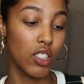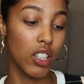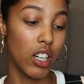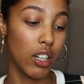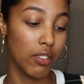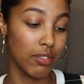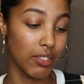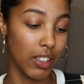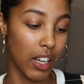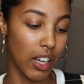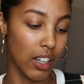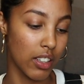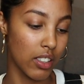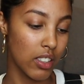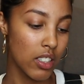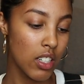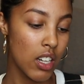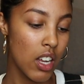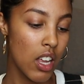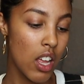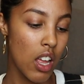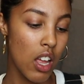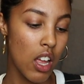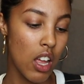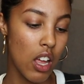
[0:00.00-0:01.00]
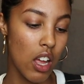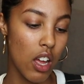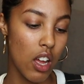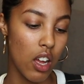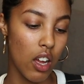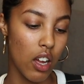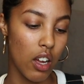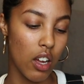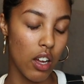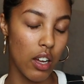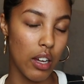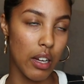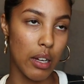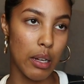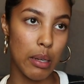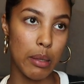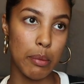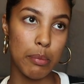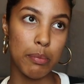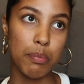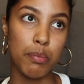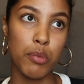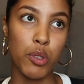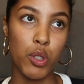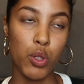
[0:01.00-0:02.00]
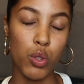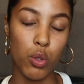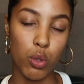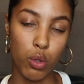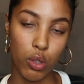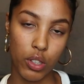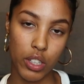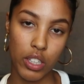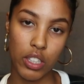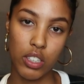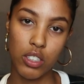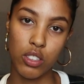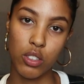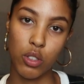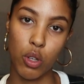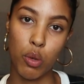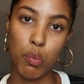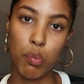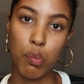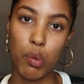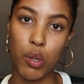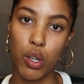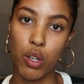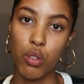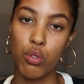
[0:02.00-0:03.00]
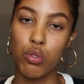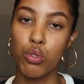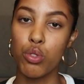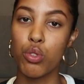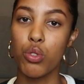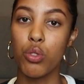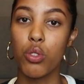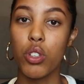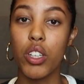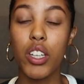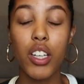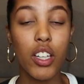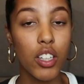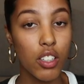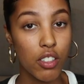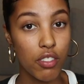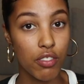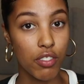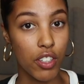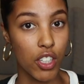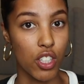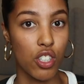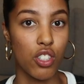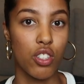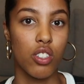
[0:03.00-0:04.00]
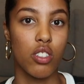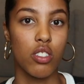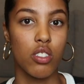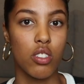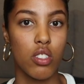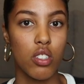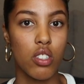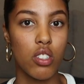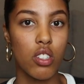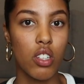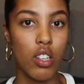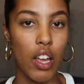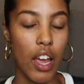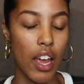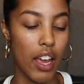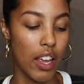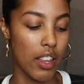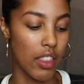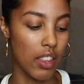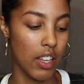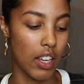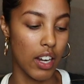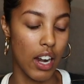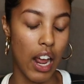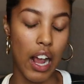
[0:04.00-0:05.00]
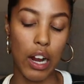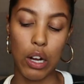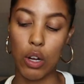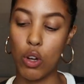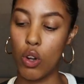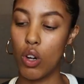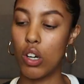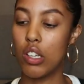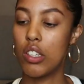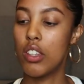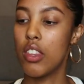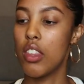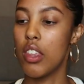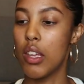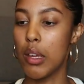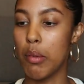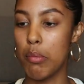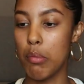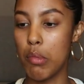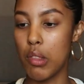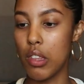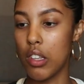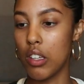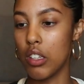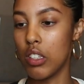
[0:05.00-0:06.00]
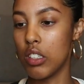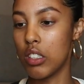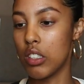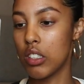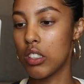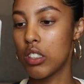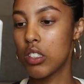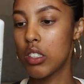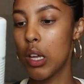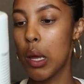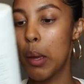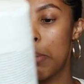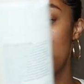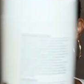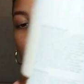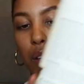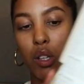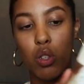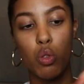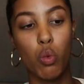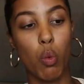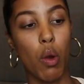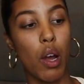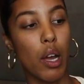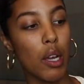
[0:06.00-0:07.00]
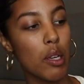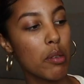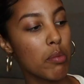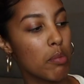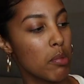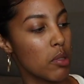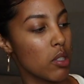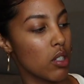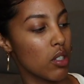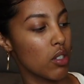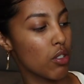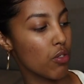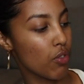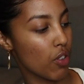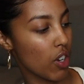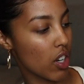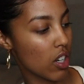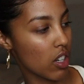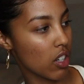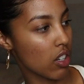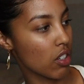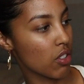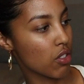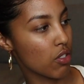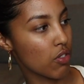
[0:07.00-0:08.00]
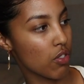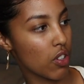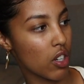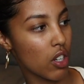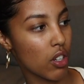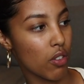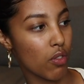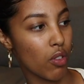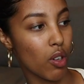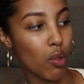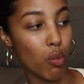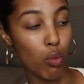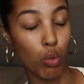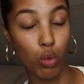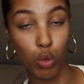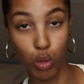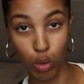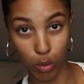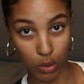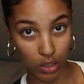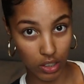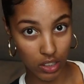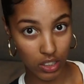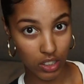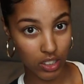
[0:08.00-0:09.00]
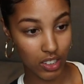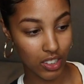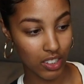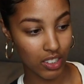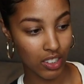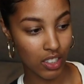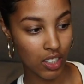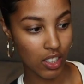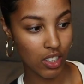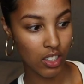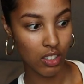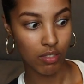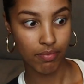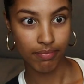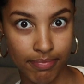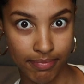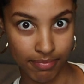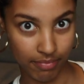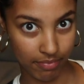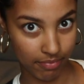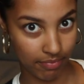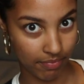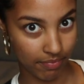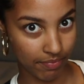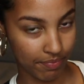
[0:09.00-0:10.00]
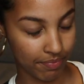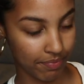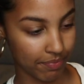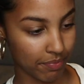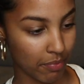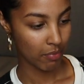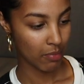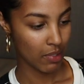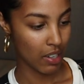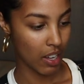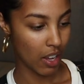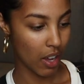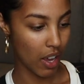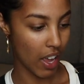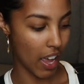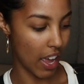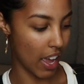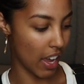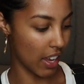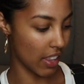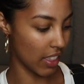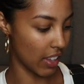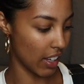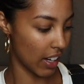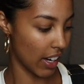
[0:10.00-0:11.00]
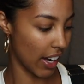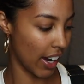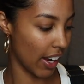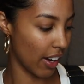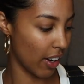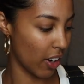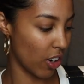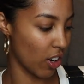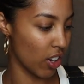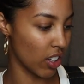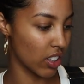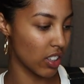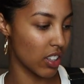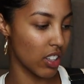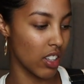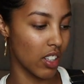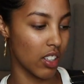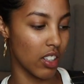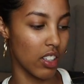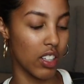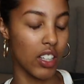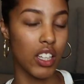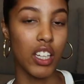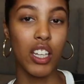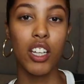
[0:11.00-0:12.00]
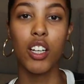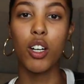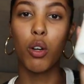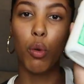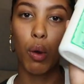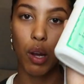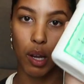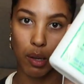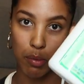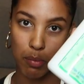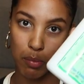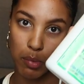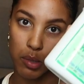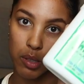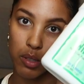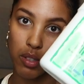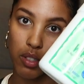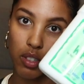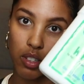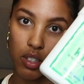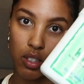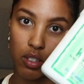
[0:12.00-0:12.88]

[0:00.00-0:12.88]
that I've done, Yorkies are prone to ear infections, and then I got them this Pet Wipes. It's fragrance free from Woolworths. And then I got the Ear Wipes.